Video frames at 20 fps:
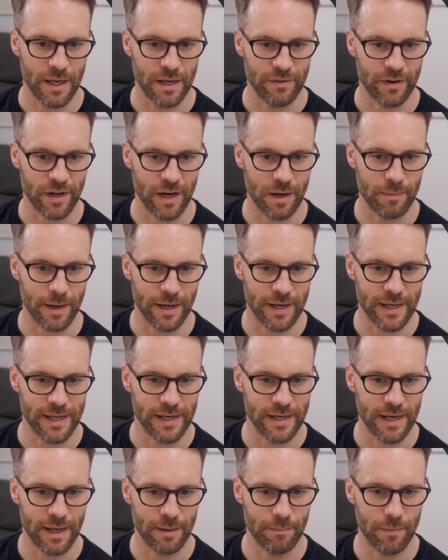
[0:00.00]
If I go back
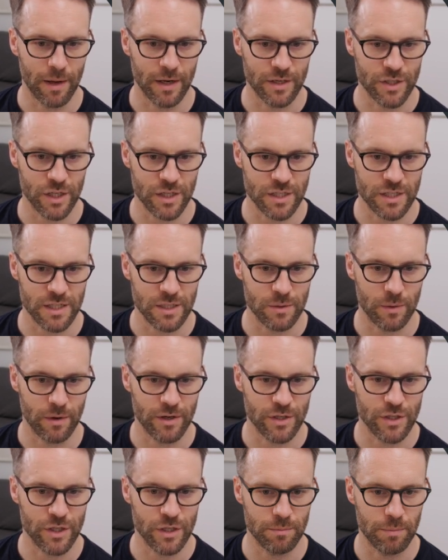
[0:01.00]
in and adjust it to where
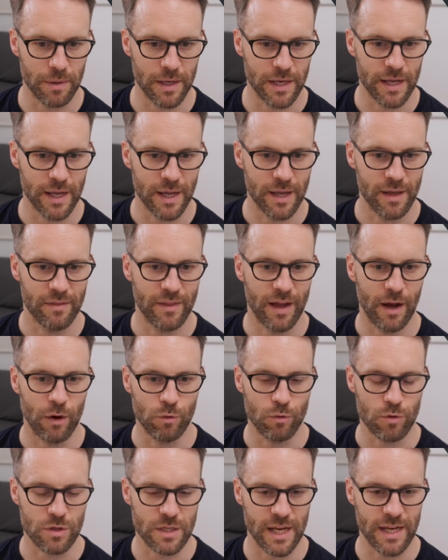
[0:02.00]
it should be, that
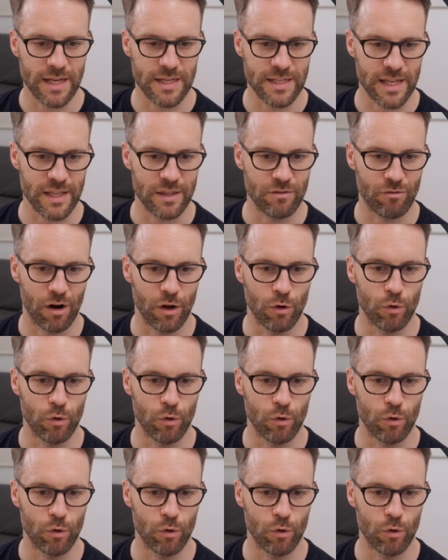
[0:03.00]
all stays in the right